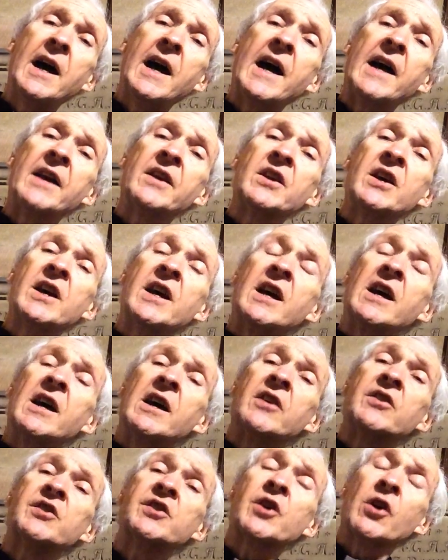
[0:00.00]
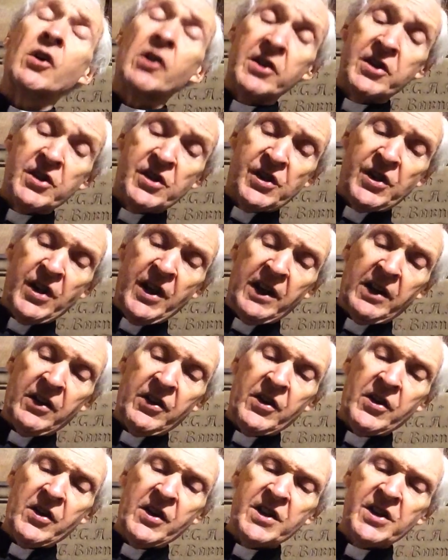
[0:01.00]
And scholars
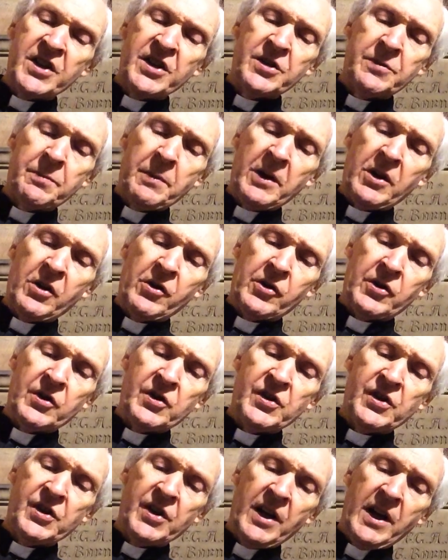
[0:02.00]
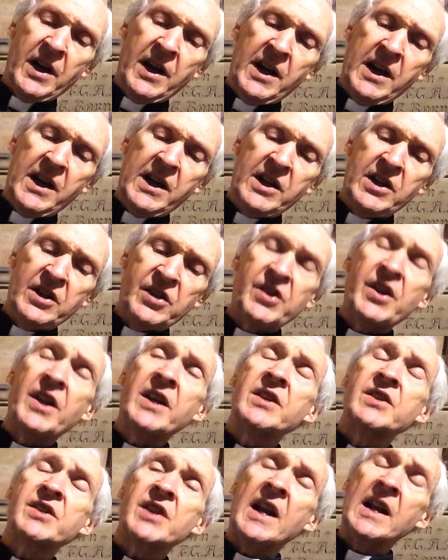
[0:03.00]
think that this is because he's
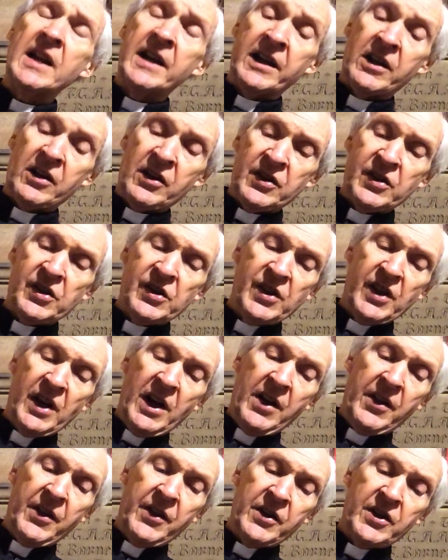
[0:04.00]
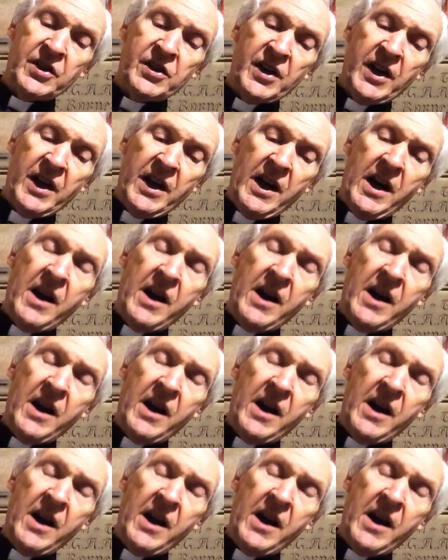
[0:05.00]
telling us that